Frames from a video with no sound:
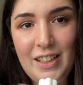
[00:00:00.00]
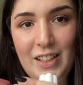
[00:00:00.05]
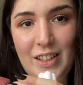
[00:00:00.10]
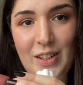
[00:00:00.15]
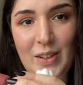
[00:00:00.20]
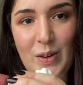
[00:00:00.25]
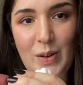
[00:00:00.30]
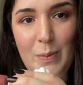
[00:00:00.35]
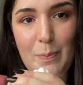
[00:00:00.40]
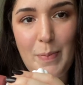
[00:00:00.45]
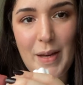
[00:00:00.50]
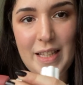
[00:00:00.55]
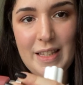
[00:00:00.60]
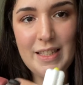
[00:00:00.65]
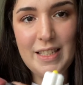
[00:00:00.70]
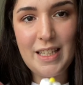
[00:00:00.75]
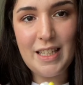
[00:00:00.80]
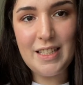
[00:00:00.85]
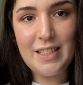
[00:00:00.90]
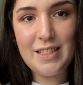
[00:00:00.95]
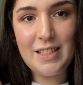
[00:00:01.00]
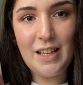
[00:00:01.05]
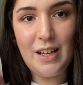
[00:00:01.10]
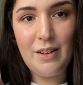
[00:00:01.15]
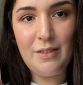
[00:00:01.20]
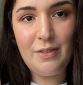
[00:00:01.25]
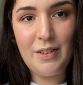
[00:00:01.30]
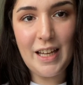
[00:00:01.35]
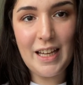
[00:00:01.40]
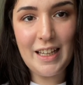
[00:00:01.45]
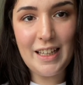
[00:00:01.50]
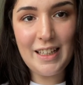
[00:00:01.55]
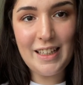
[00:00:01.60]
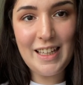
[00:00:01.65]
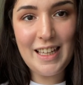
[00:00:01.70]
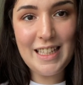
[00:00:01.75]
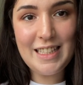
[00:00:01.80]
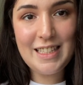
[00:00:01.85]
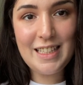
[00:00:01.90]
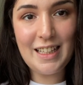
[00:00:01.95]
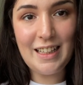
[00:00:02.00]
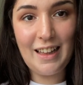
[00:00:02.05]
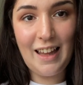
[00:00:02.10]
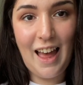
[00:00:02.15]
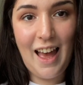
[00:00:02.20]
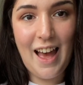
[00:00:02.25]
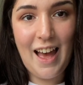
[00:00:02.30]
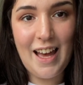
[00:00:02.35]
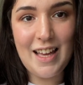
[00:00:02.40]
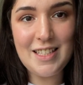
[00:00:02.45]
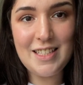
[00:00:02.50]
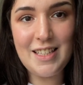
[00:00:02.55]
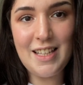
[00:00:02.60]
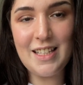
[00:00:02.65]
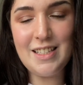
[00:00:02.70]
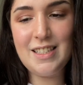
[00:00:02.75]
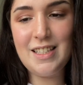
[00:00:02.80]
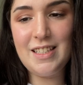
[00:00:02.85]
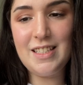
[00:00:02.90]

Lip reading: you know, bended and stuff. Like, it's glass, that's the